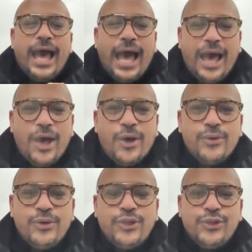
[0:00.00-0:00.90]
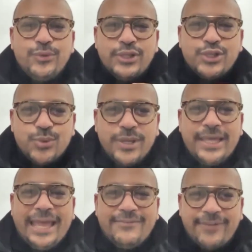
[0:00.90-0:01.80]
how you ensure
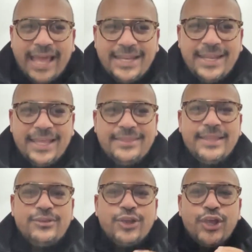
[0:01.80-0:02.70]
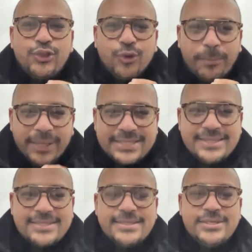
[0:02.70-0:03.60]
and validate that your
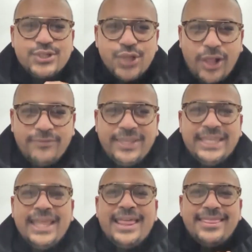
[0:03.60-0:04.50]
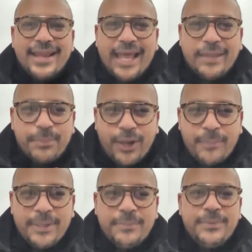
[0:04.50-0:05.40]
business is solving the right
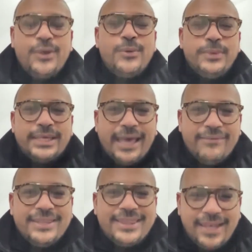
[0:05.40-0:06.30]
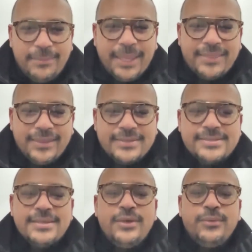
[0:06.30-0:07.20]
problem. We covered 3
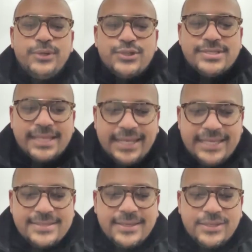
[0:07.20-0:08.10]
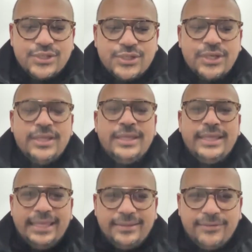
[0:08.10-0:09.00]
methods, which is research,
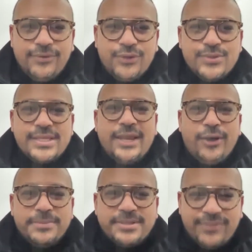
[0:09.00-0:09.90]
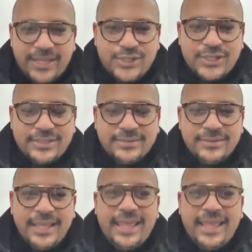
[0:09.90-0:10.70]
interviews, and observation.